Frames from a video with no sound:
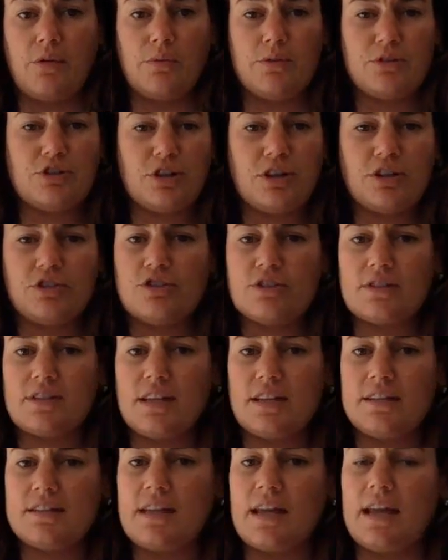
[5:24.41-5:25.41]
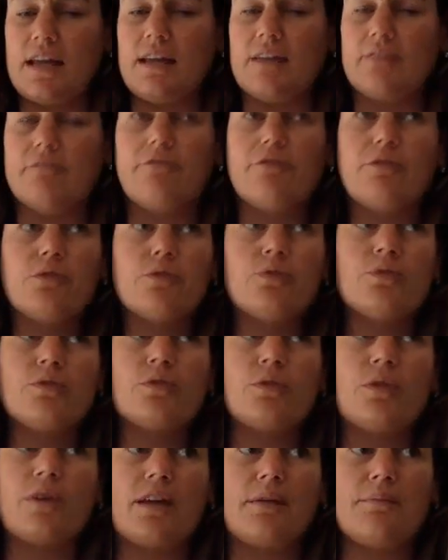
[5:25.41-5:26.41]
which can just contain food
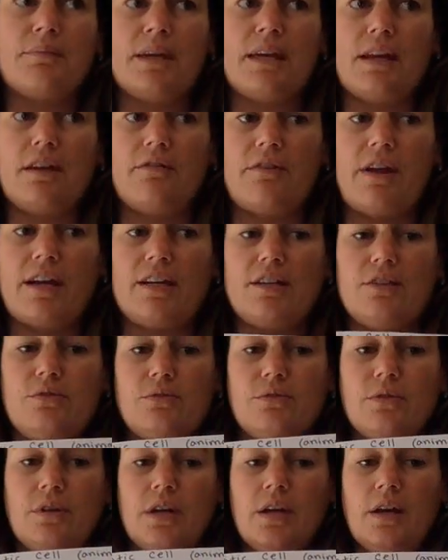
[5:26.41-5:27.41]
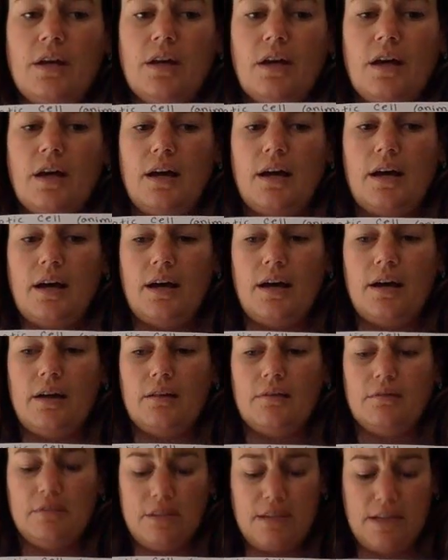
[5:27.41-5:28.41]
or can be getting ready
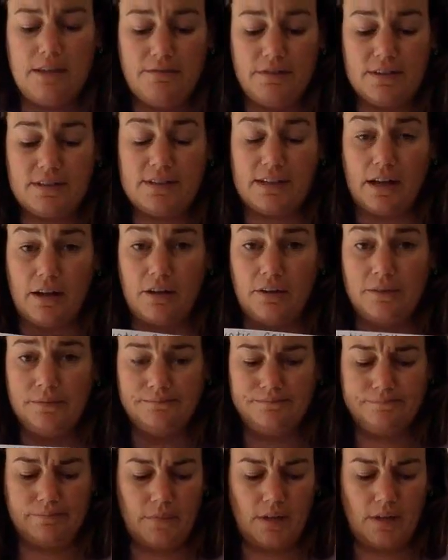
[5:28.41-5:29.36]
to leave the cell.